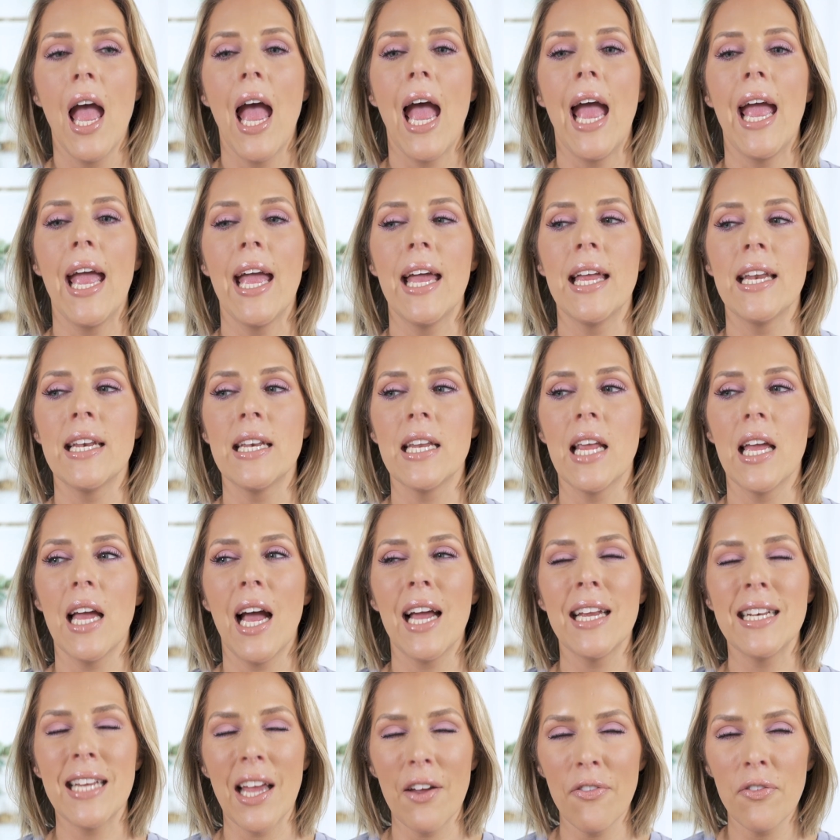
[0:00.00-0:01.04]
And
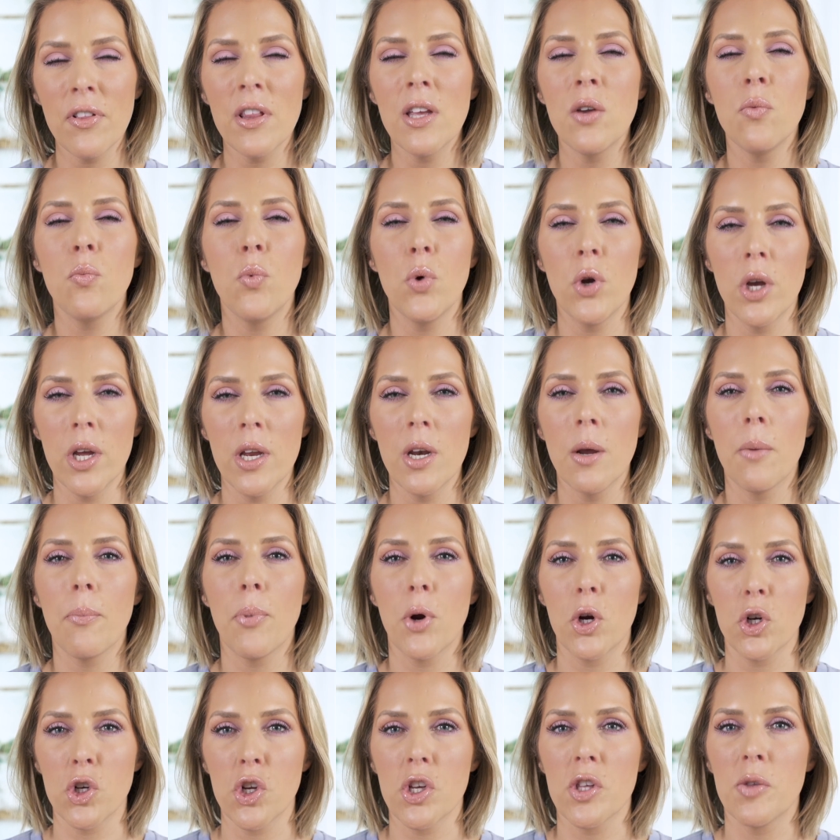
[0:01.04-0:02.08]
I definitely would
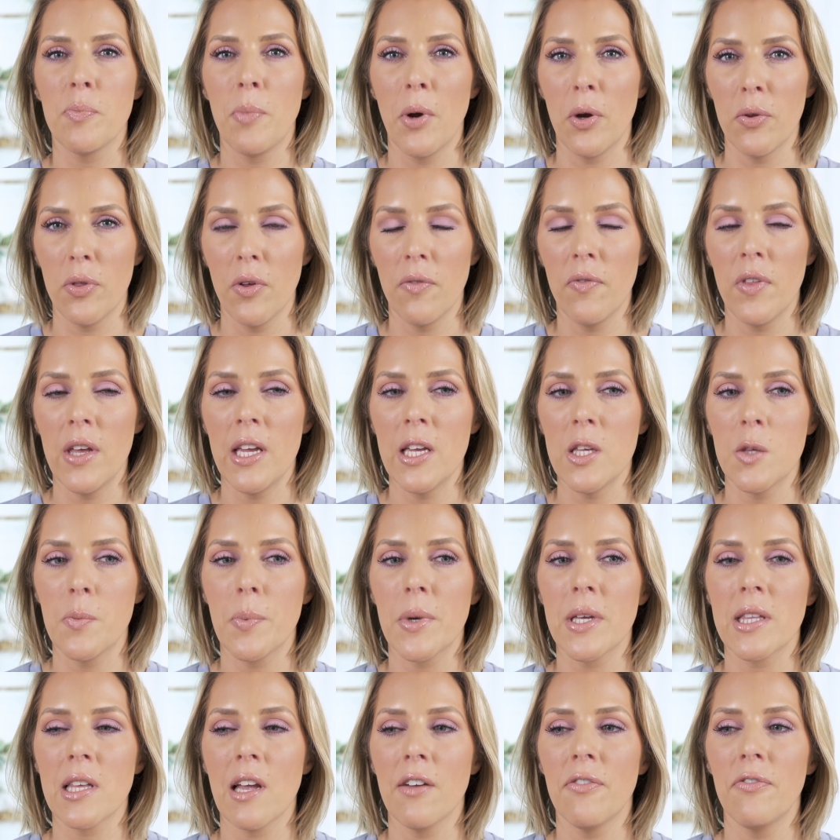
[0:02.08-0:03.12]
purchase both of these
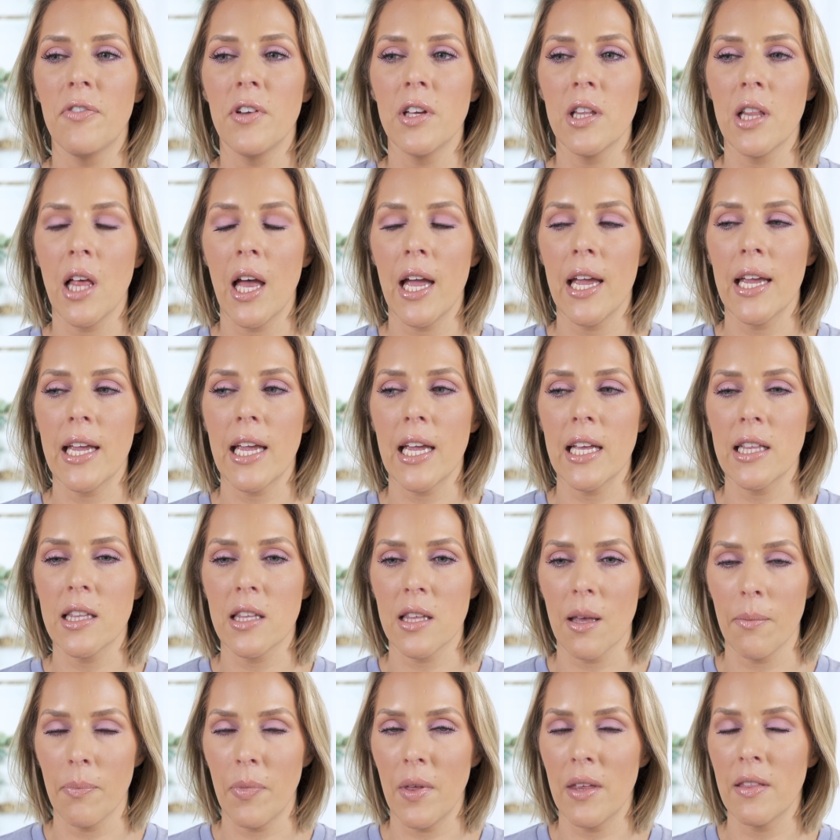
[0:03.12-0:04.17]
because I feel like it's
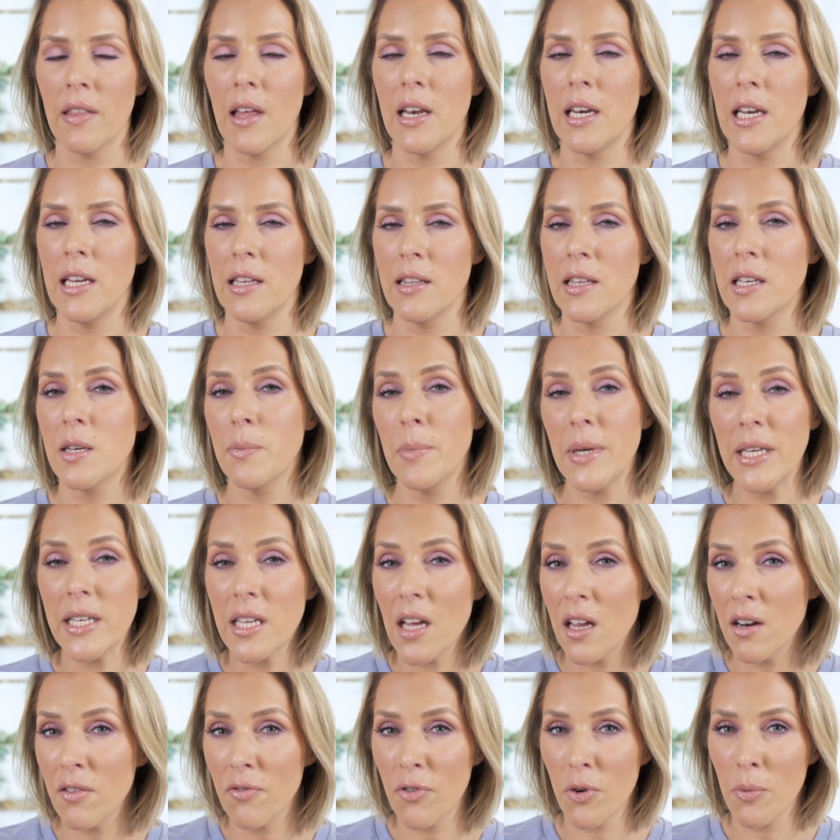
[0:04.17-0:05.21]
something that needs to be
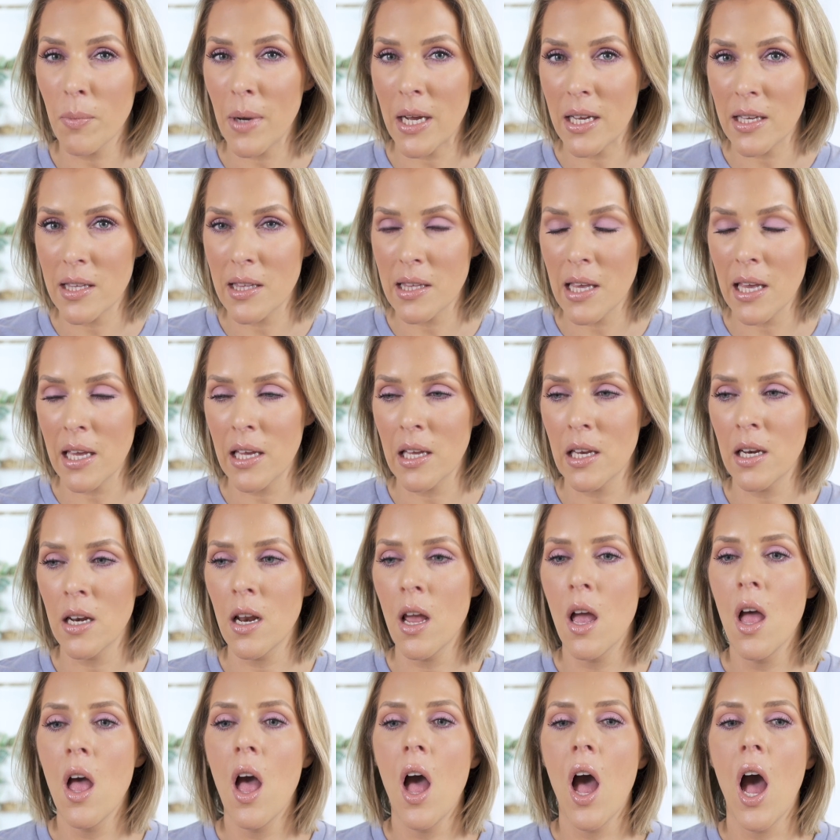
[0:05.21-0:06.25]
done for my skin.